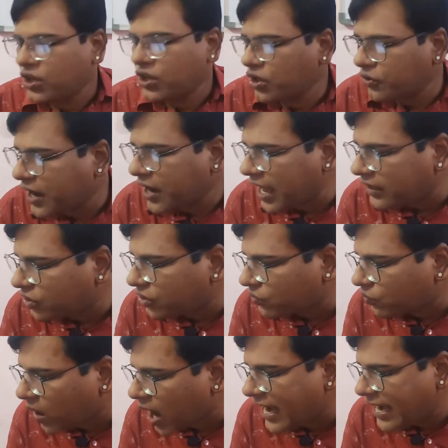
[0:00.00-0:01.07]
You got the
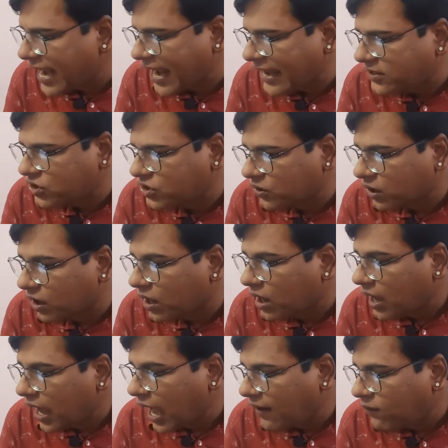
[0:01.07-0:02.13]
right answer.
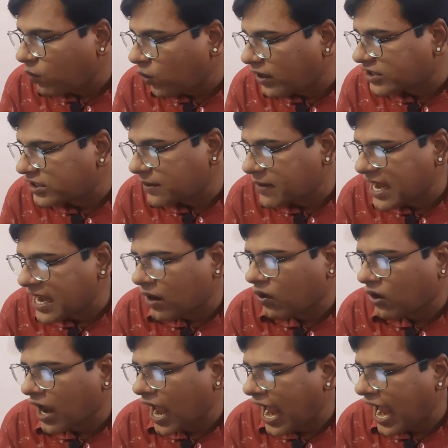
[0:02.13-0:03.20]
I want
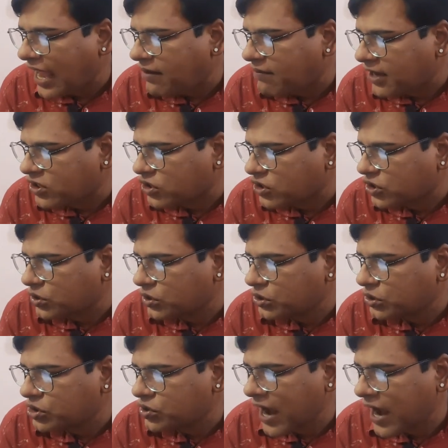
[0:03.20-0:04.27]
Samir and
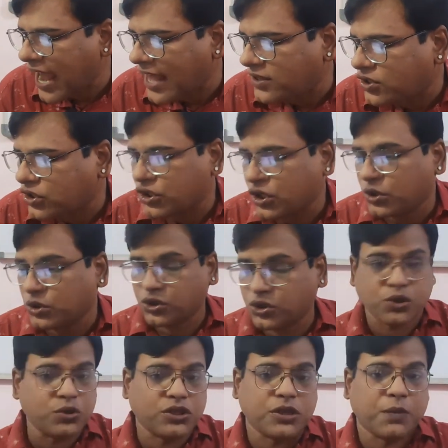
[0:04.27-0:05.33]
Maksud to answer those
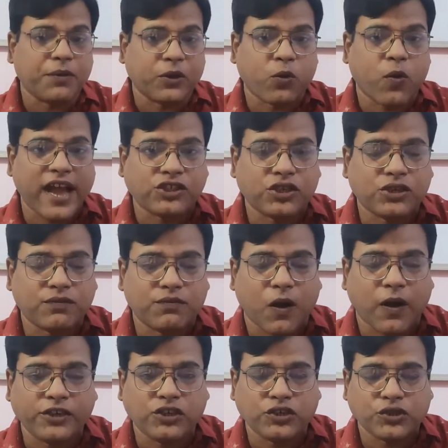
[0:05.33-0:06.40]
two simple questions of
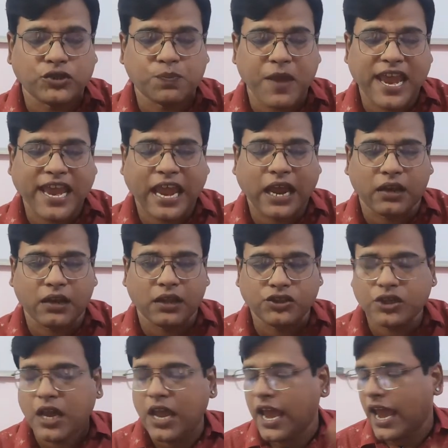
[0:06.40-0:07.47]
mine. Do you speak
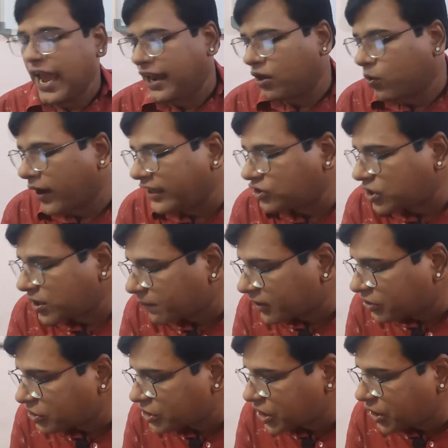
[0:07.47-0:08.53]
English? And question
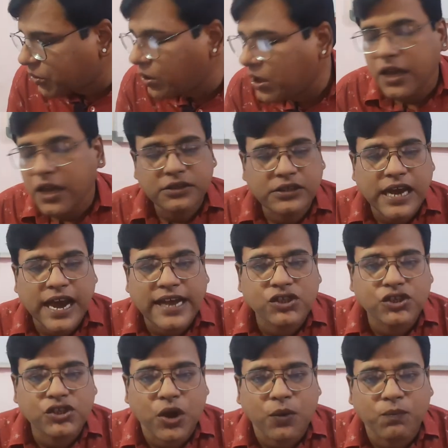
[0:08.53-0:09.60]
number 2,
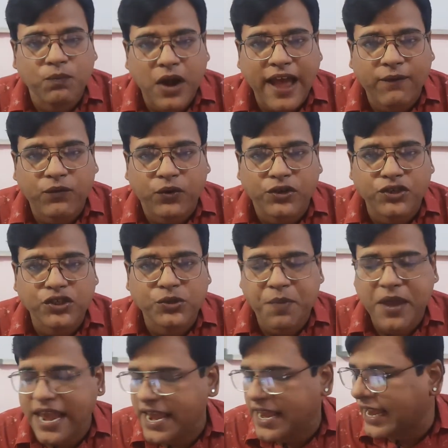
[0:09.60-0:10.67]
does your brother
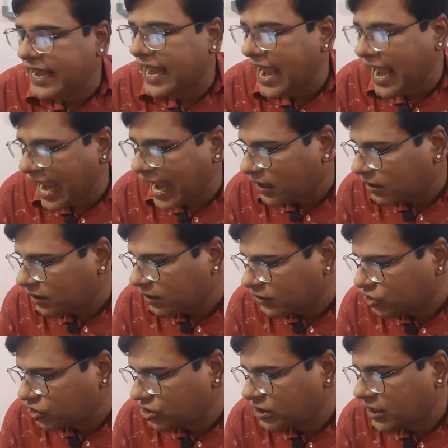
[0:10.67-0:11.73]
speak
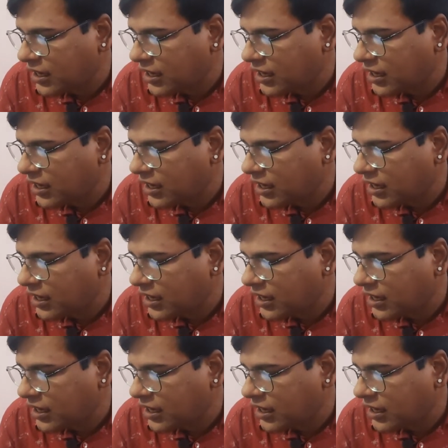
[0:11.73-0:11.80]
English?